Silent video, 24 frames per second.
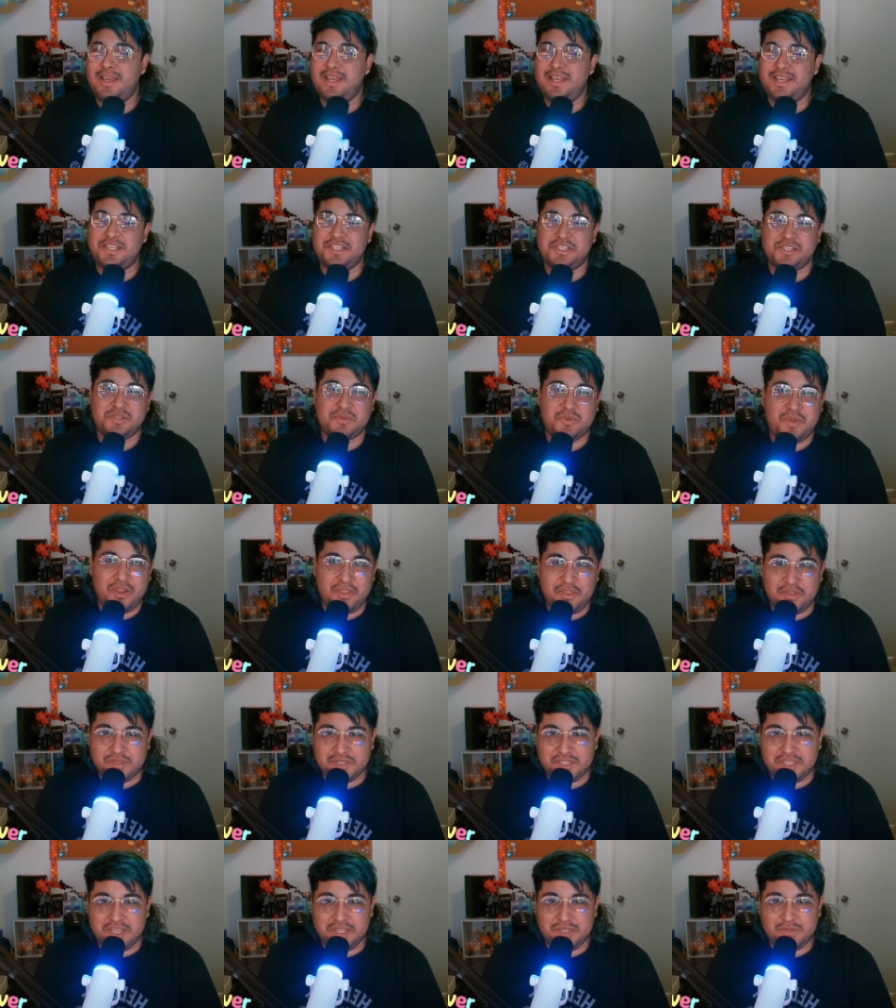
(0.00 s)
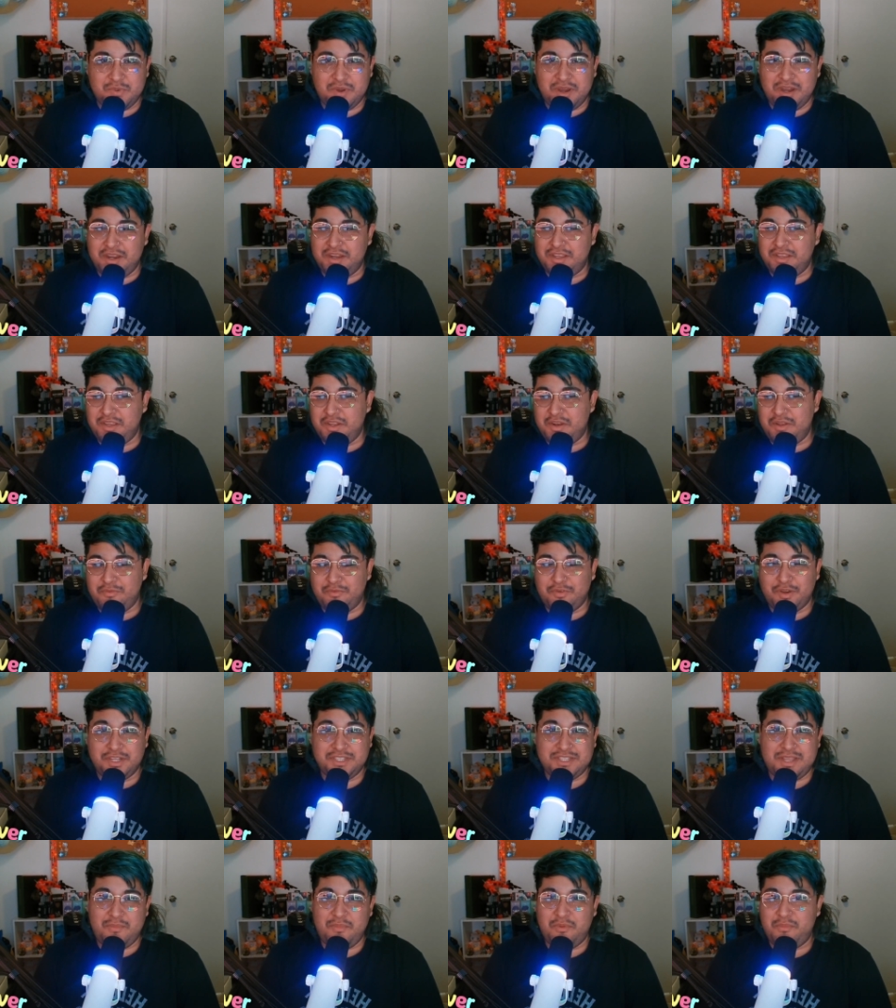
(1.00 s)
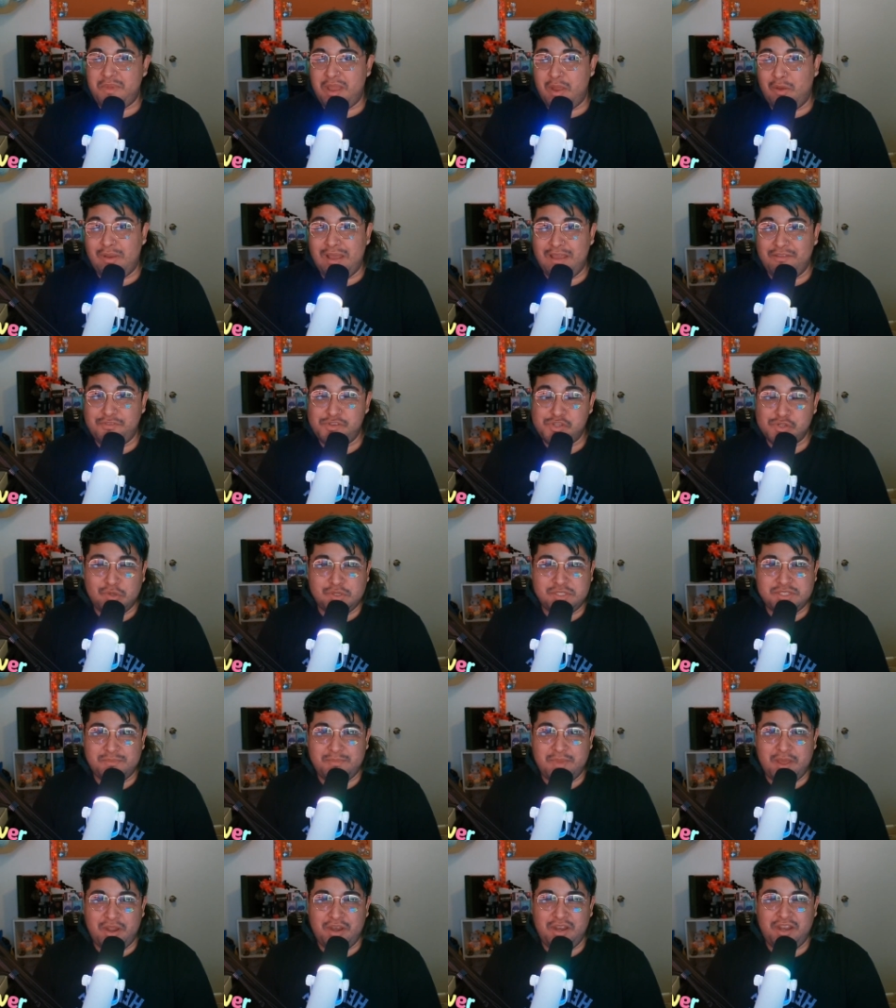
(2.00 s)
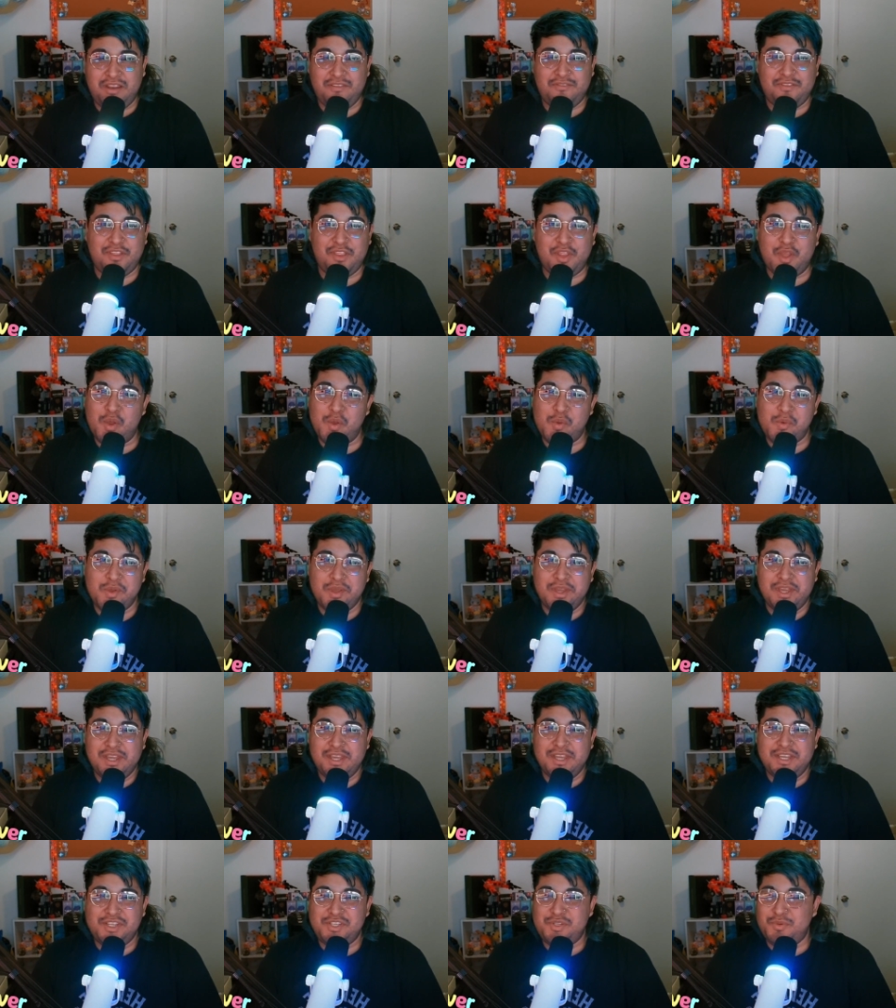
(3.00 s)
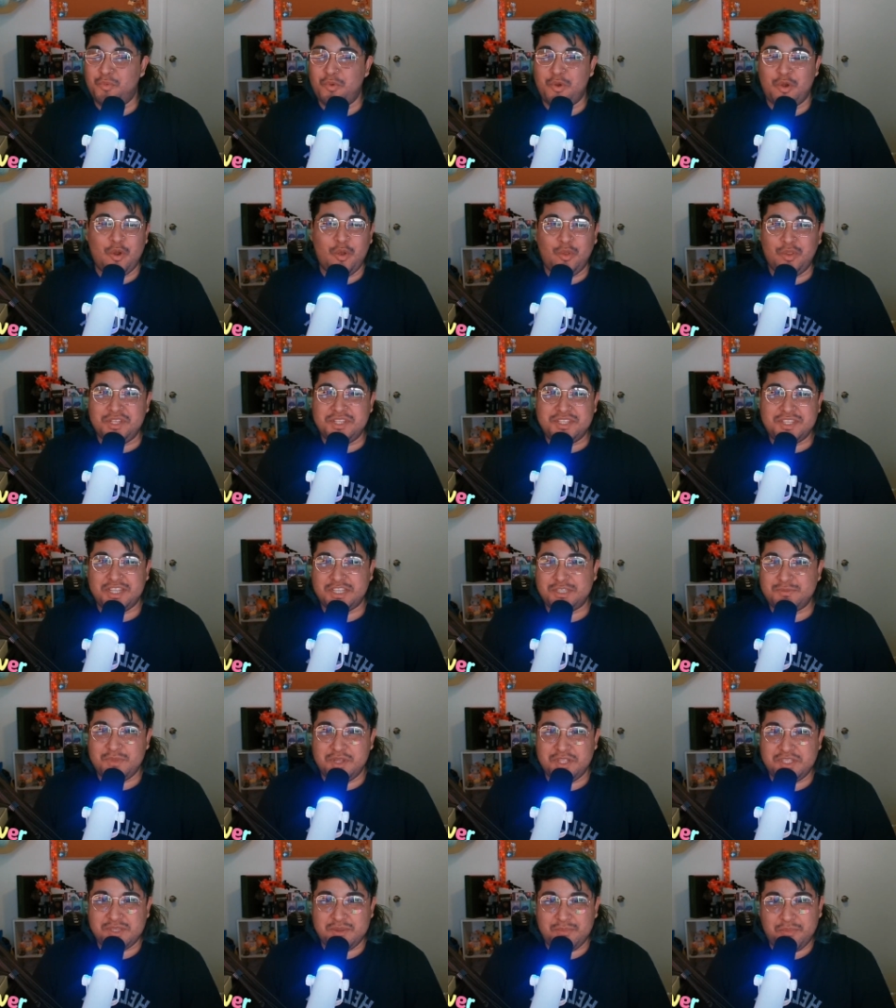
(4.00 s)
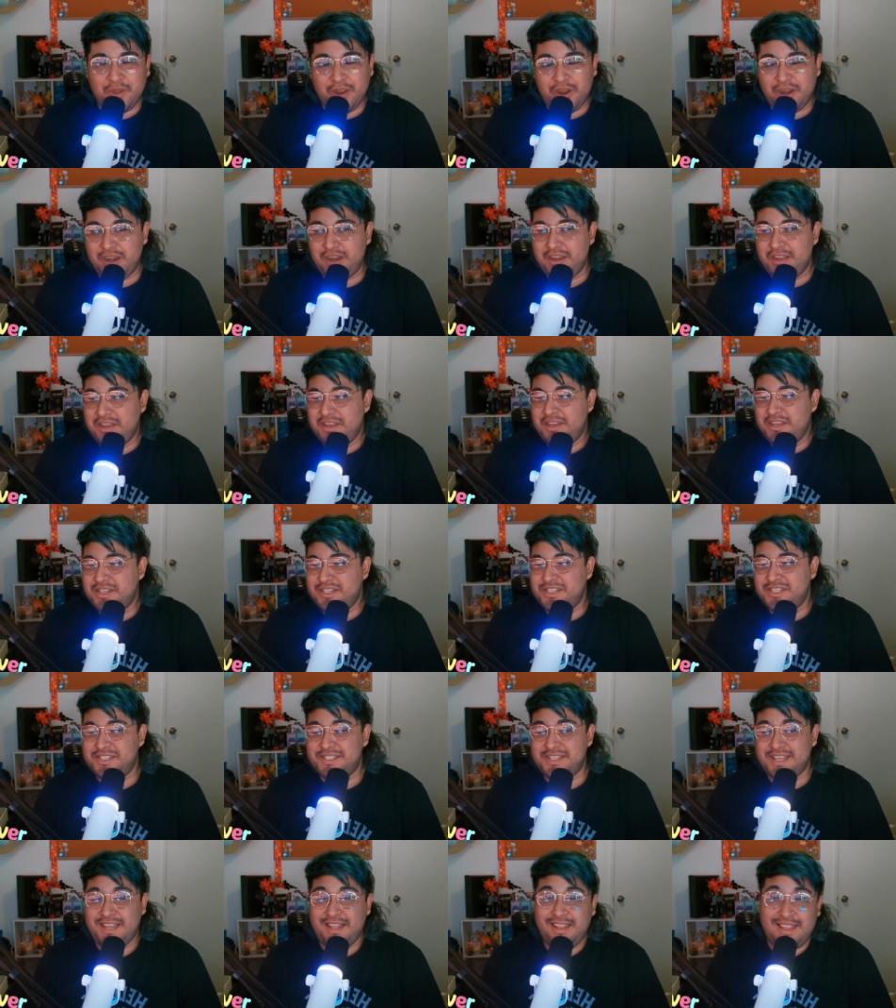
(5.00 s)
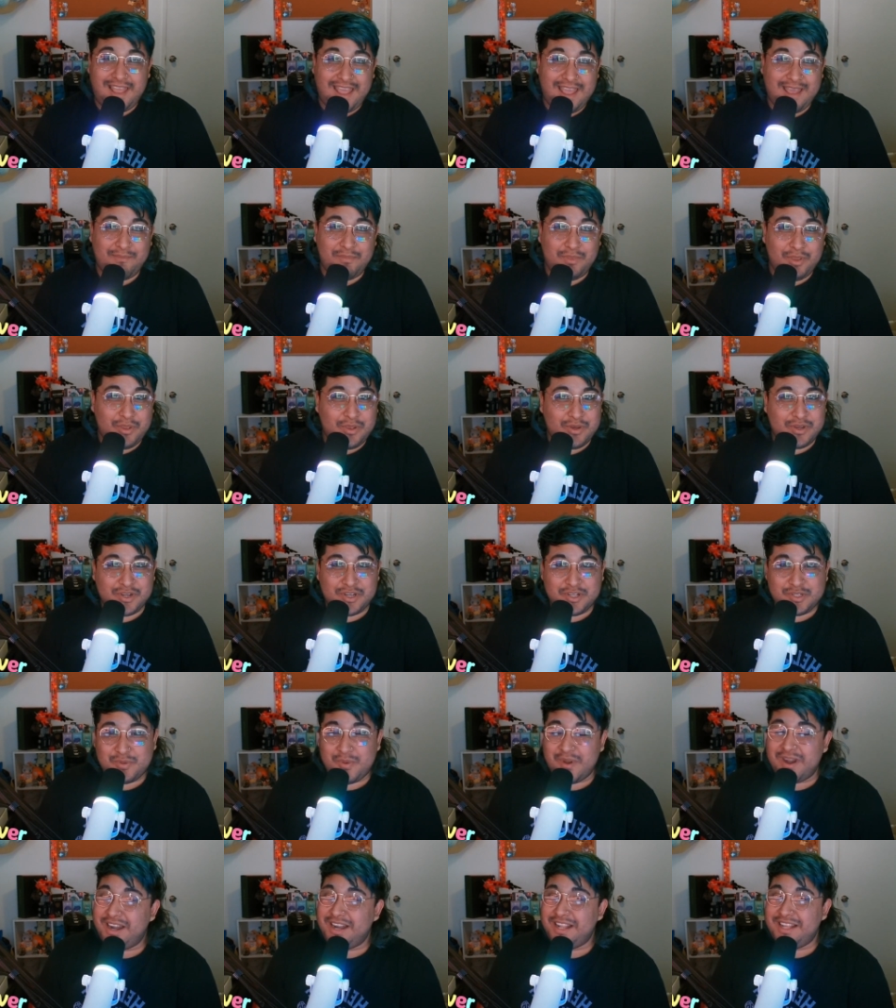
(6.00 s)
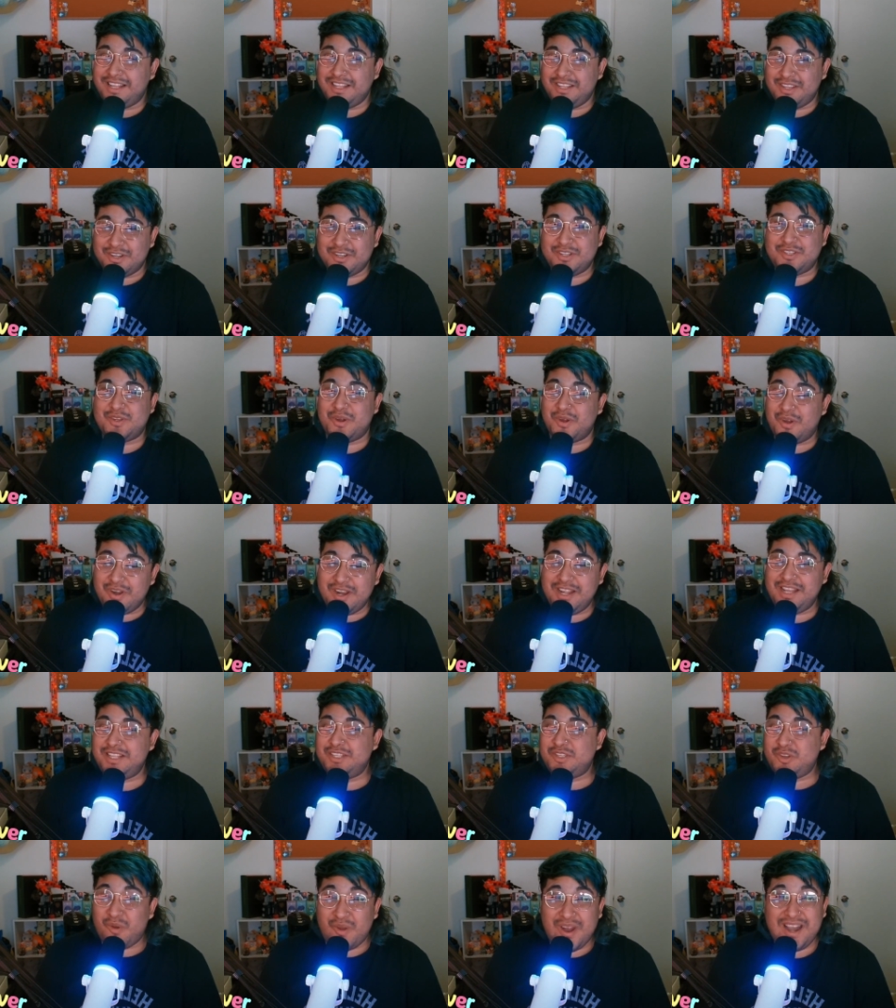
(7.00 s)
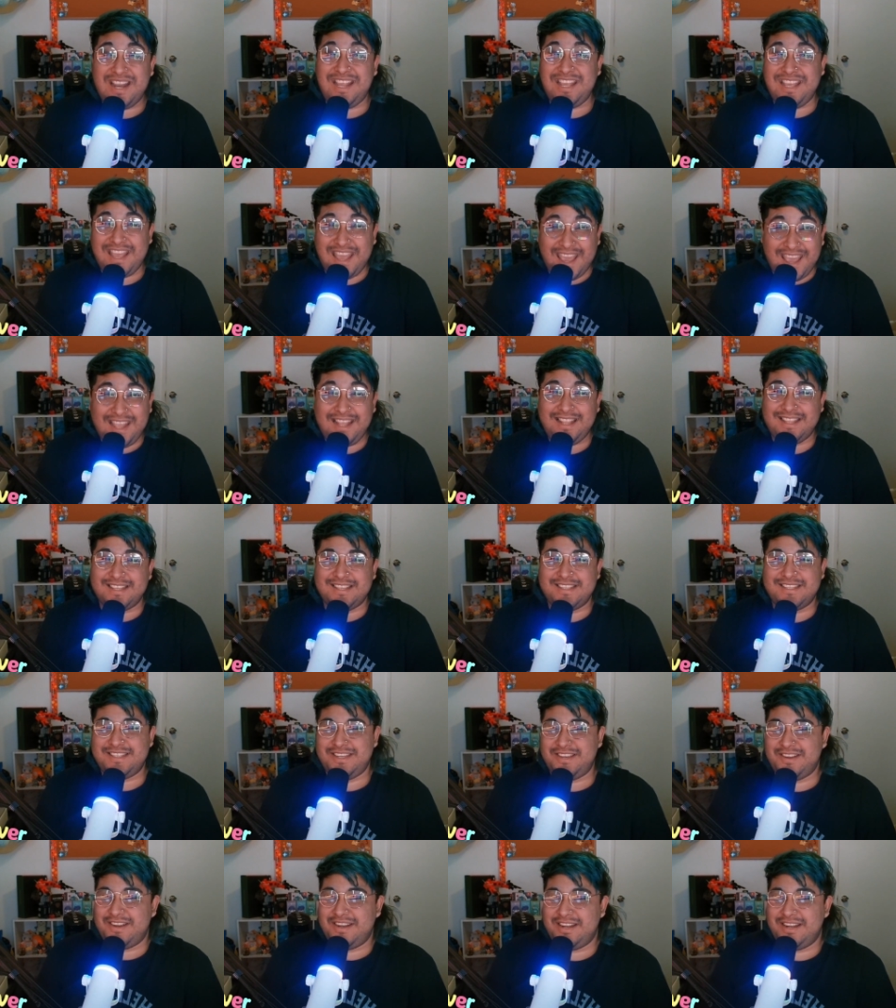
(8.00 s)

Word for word: It's just one of those things where, you know, for example, my wife jokes about it, even though we're only six months apart. She's like, damn, dude, you're turning, you're turning 28 this year.